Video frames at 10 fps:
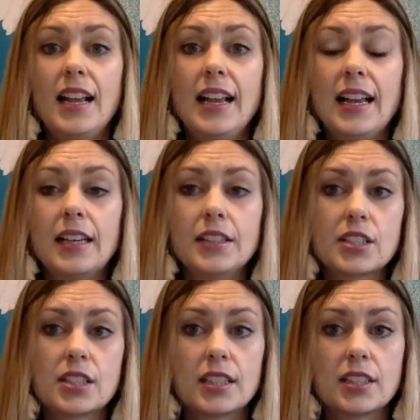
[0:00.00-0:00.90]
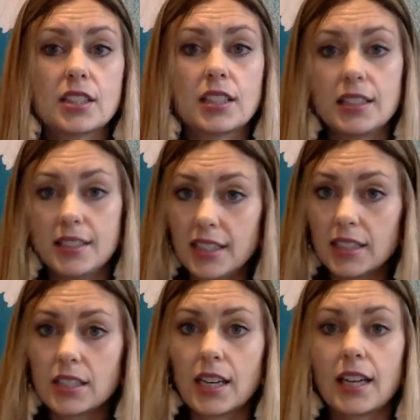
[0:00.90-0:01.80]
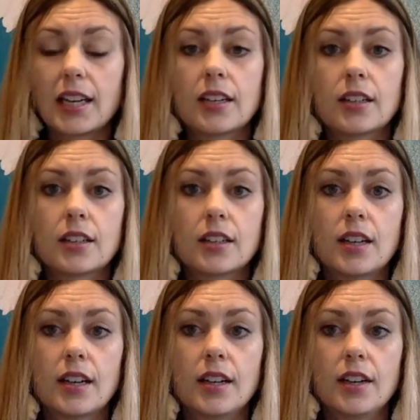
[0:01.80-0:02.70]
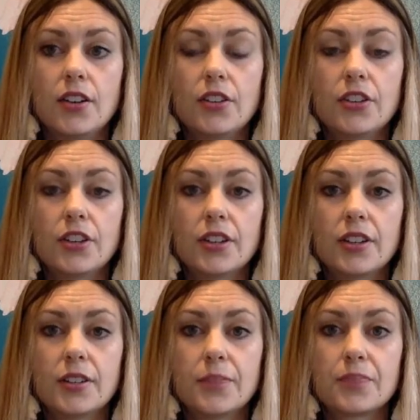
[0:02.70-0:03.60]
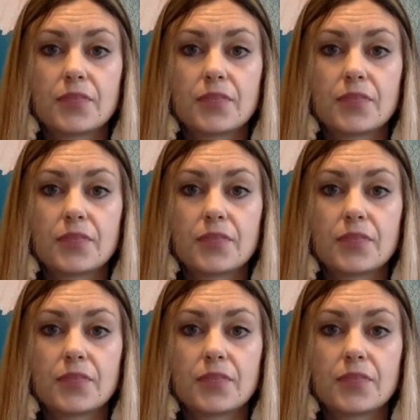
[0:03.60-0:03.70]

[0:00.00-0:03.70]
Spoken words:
and that's going to dictate the